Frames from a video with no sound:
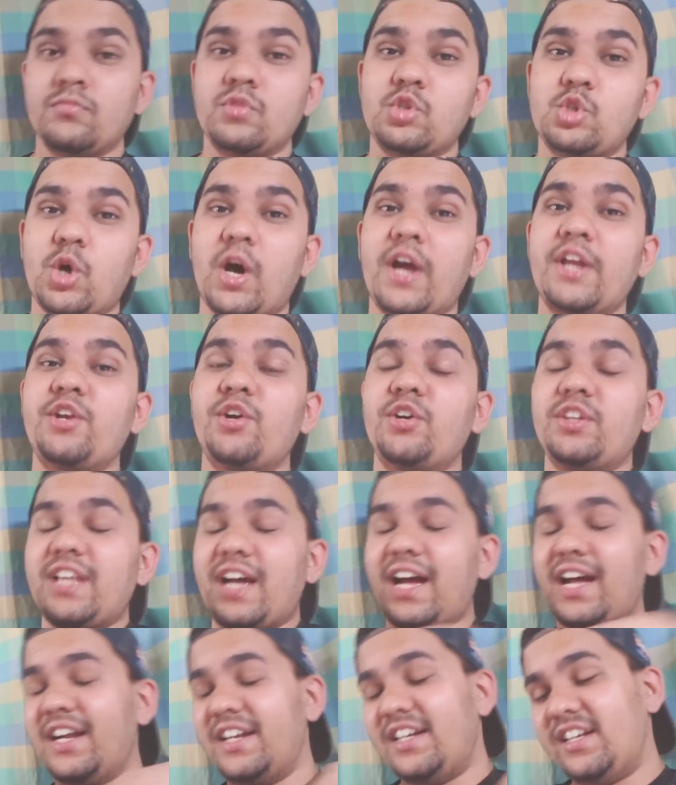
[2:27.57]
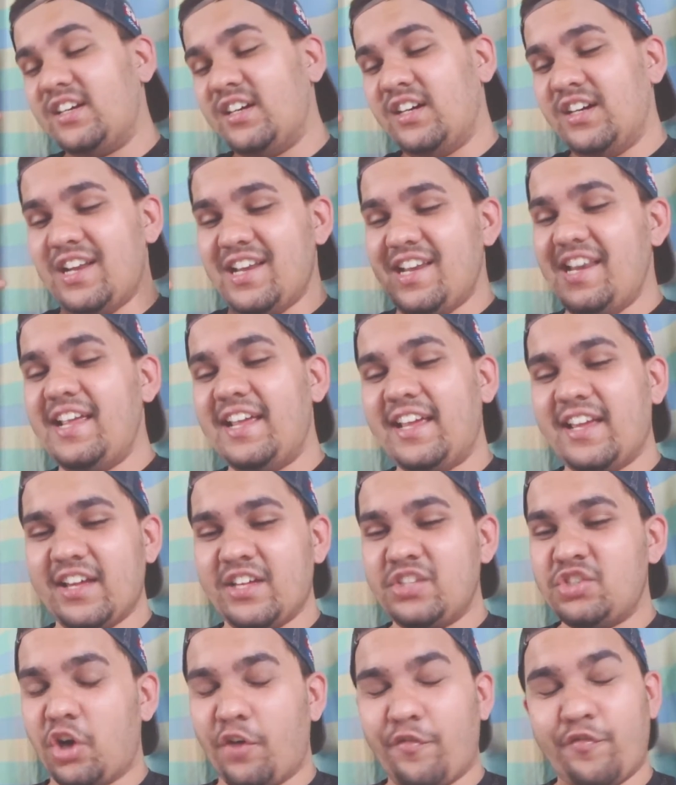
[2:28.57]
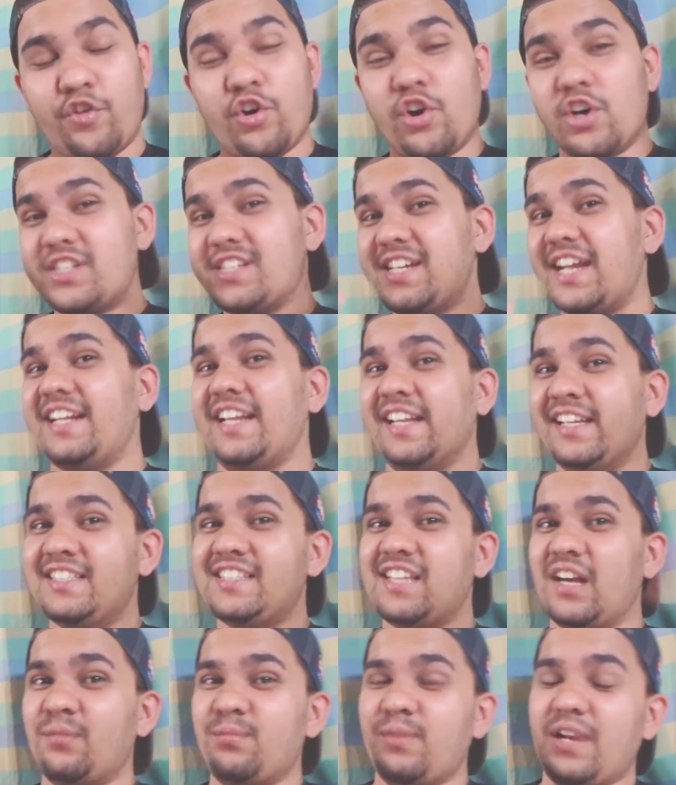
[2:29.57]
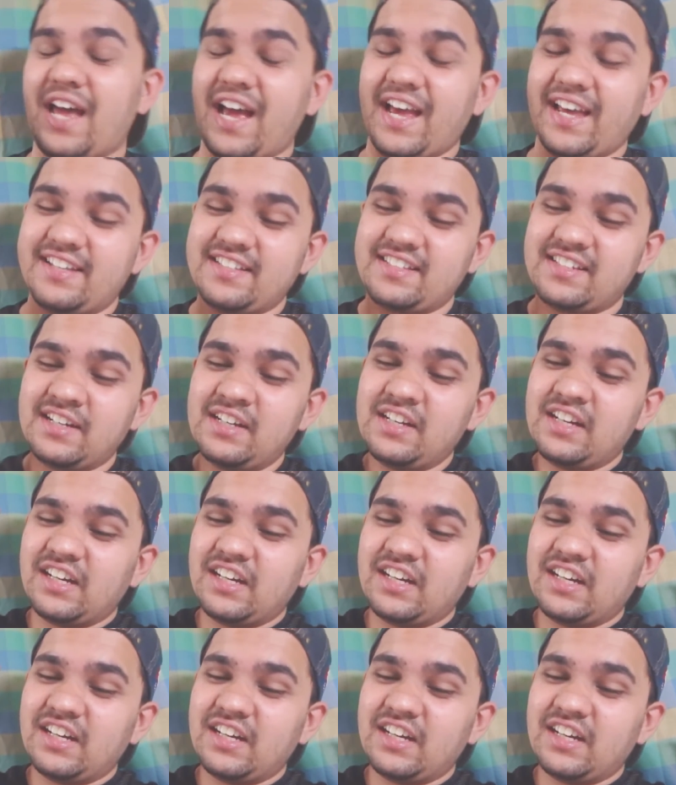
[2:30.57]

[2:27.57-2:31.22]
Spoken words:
So I know that Lay is of course getting some lines.